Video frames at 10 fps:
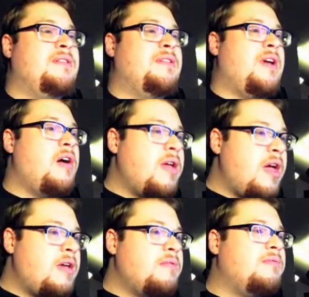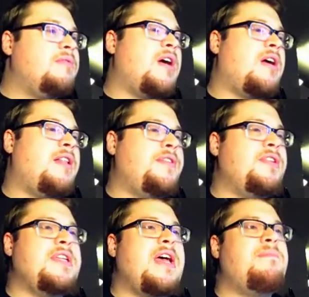Okay.
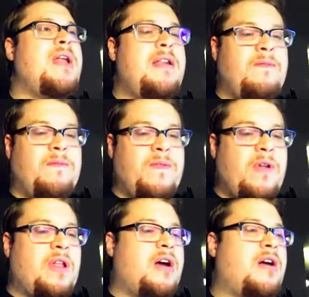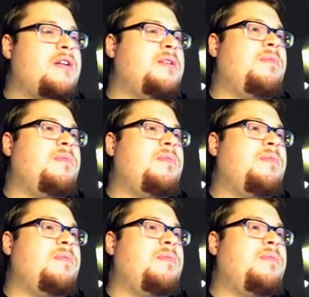Narlathotep, not a full art,